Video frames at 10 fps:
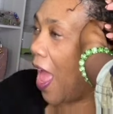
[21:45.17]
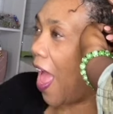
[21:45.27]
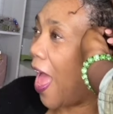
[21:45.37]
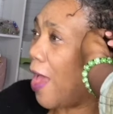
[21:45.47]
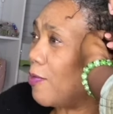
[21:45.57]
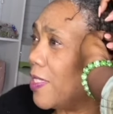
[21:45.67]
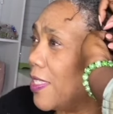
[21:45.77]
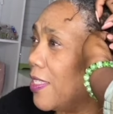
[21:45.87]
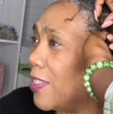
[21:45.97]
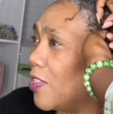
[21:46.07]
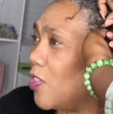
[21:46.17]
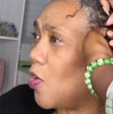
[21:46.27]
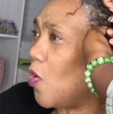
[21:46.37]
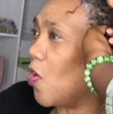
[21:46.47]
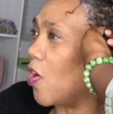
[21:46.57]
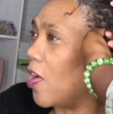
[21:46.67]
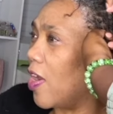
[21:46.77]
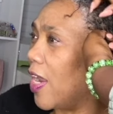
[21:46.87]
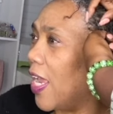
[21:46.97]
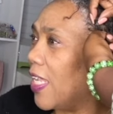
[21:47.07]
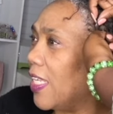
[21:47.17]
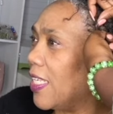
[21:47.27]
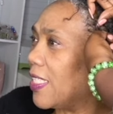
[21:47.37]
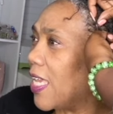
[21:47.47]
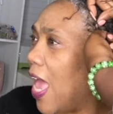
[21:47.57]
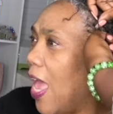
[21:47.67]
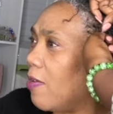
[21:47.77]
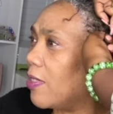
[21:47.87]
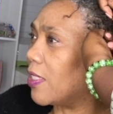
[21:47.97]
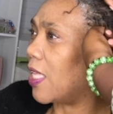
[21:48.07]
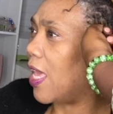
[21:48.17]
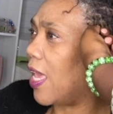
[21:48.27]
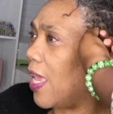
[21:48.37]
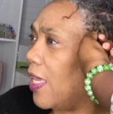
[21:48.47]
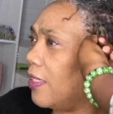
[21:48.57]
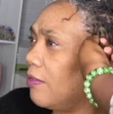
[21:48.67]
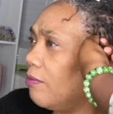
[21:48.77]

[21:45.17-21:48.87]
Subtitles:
I was in the store and this guy was like,